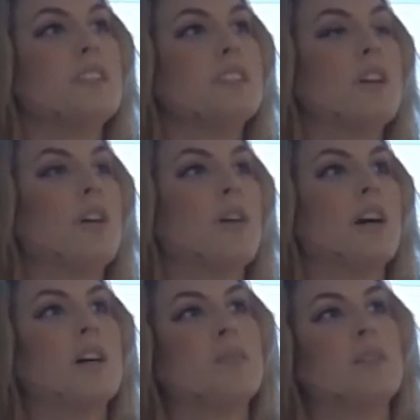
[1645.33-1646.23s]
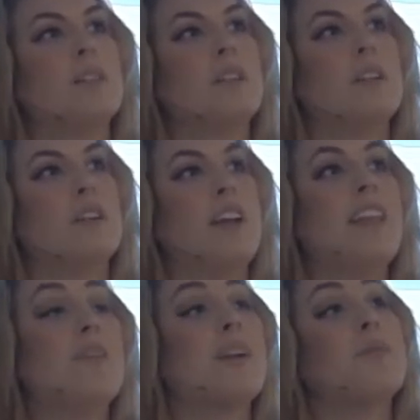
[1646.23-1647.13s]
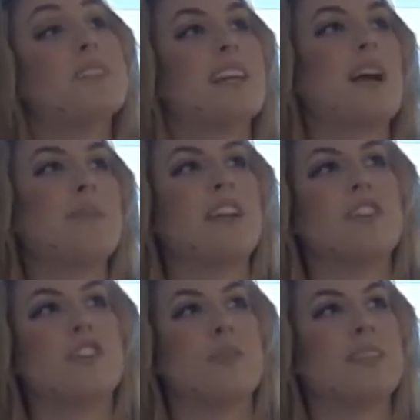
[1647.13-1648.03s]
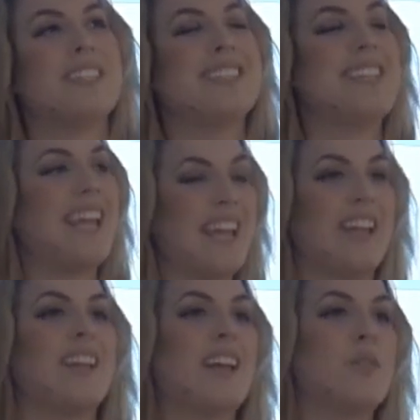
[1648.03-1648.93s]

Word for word: So, um, and then when, once I got my internship, I said, dang it,